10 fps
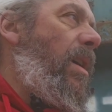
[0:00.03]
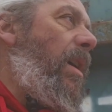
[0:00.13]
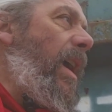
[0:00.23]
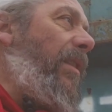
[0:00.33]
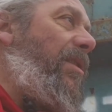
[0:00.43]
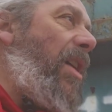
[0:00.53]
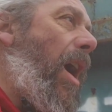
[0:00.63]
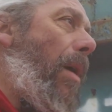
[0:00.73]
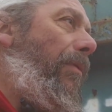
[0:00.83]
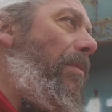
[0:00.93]
It's
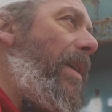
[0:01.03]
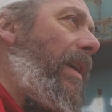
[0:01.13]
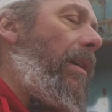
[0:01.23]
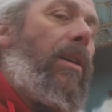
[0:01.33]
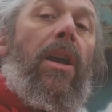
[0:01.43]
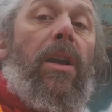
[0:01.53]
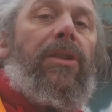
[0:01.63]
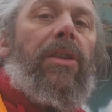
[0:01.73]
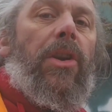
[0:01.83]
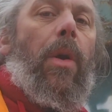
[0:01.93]
time for me
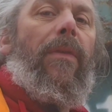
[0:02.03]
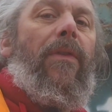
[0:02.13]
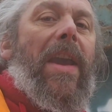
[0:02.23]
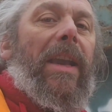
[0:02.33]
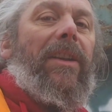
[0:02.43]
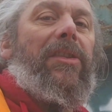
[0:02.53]
to do a fix.